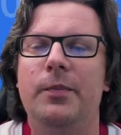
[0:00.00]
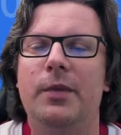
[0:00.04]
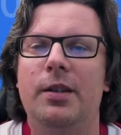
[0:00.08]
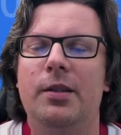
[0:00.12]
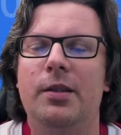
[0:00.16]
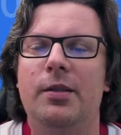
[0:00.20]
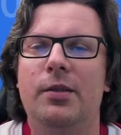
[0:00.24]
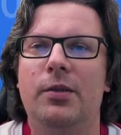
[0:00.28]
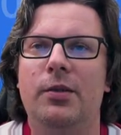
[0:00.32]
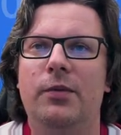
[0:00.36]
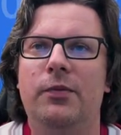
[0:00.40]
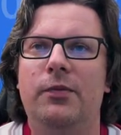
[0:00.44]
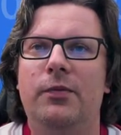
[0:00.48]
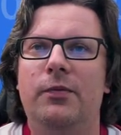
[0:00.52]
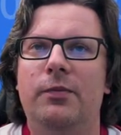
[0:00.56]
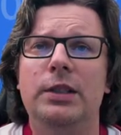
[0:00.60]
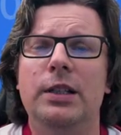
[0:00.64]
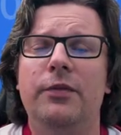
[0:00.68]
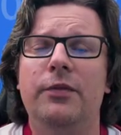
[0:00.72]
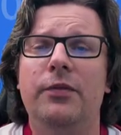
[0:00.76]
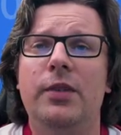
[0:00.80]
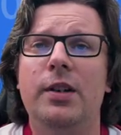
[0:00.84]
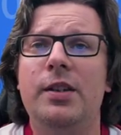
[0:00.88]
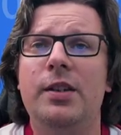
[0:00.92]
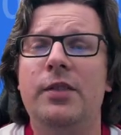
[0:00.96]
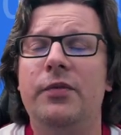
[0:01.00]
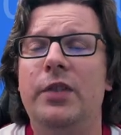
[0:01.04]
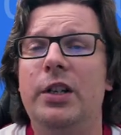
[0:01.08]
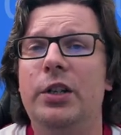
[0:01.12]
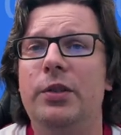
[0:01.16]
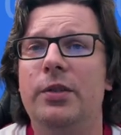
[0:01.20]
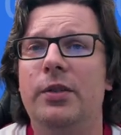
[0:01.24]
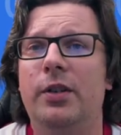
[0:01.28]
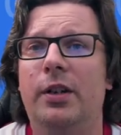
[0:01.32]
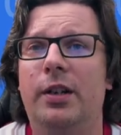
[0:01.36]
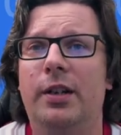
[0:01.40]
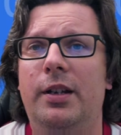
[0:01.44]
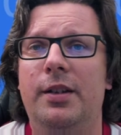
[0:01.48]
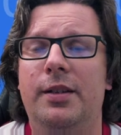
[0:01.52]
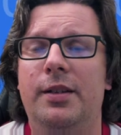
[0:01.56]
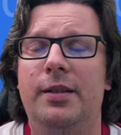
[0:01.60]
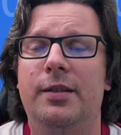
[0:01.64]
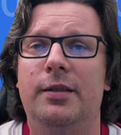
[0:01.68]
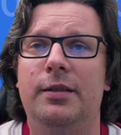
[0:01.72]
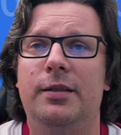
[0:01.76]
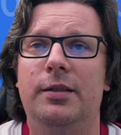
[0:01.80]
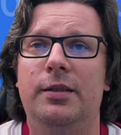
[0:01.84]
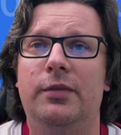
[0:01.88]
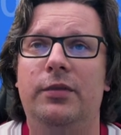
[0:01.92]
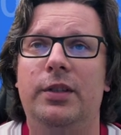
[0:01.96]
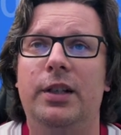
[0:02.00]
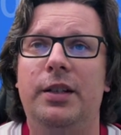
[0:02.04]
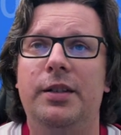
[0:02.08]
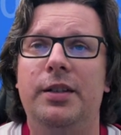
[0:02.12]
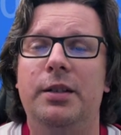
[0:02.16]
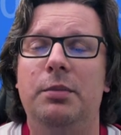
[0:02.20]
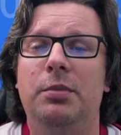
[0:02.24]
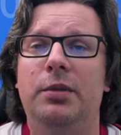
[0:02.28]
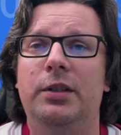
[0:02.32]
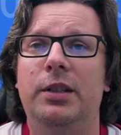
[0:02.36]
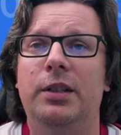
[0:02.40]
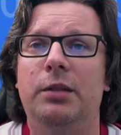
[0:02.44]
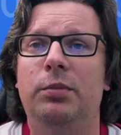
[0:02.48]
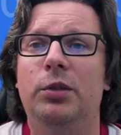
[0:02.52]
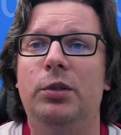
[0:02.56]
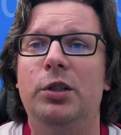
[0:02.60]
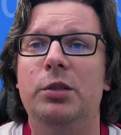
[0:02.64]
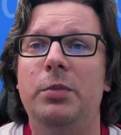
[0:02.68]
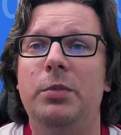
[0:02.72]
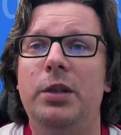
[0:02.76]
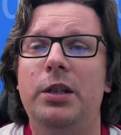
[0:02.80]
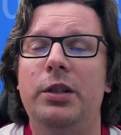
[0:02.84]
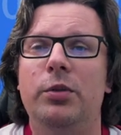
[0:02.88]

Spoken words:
So first feature is flexible deployment.